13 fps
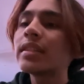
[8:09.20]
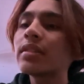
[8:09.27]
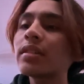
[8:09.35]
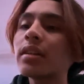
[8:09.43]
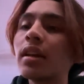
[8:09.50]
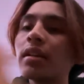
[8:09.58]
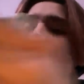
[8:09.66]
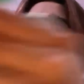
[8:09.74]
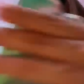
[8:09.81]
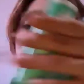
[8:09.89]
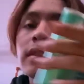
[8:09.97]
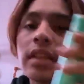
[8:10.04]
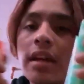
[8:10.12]
are the
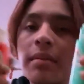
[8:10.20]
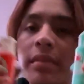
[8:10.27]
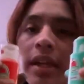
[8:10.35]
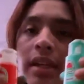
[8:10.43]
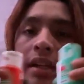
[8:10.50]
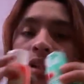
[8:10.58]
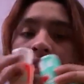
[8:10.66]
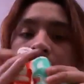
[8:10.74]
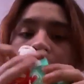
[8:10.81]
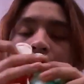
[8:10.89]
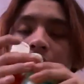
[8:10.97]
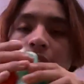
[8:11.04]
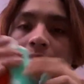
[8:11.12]
colors that my cousin
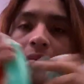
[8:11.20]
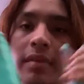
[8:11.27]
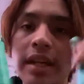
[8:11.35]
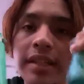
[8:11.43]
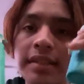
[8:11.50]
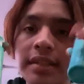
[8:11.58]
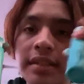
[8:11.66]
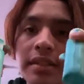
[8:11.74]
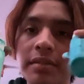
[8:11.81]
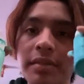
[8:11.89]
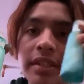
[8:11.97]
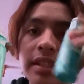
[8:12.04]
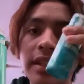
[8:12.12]
and my sister
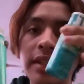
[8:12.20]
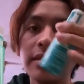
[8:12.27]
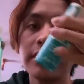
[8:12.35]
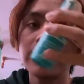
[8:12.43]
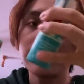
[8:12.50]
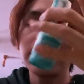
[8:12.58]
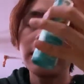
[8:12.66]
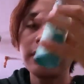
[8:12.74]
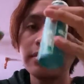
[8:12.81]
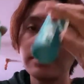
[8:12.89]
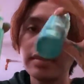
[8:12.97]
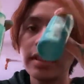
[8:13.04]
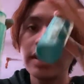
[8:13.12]
picked out, so
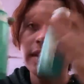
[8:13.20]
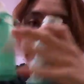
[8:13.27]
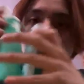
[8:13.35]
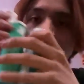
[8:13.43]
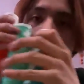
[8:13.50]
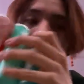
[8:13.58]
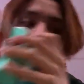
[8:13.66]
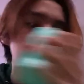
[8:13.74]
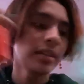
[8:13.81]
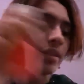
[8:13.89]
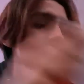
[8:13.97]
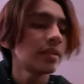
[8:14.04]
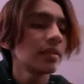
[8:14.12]
these are the
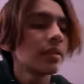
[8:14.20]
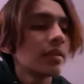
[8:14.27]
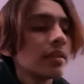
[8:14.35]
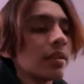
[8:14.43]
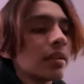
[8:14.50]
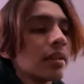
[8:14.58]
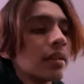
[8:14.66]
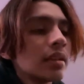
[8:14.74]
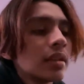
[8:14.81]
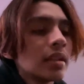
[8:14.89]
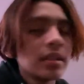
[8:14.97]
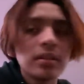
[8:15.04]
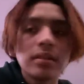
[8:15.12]
colors.
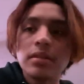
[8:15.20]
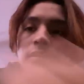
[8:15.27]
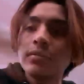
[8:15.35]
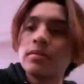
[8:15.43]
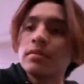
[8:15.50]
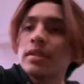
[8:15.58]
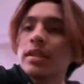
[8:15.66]
Oh.